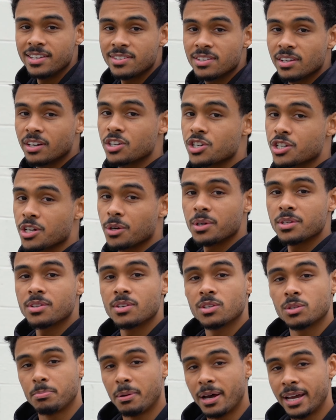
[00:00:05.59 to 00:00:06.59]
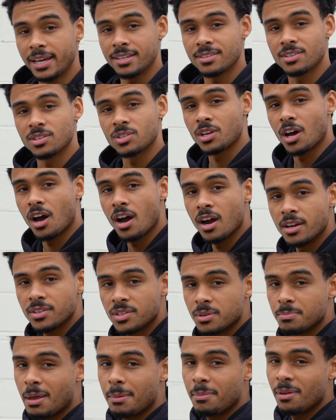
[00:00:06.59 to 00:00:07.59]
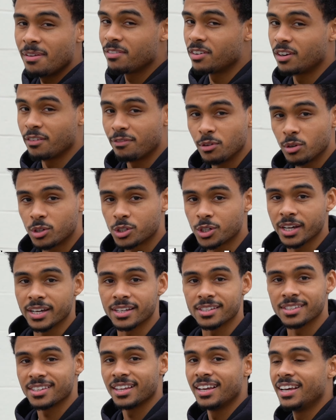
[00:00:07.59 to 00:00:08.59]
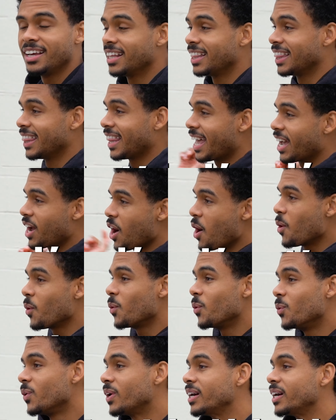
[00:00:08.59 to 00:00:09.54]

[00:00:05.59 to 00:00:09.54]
He's gonna show us his bikes, his cars, and maybe even a few tricks. Lego.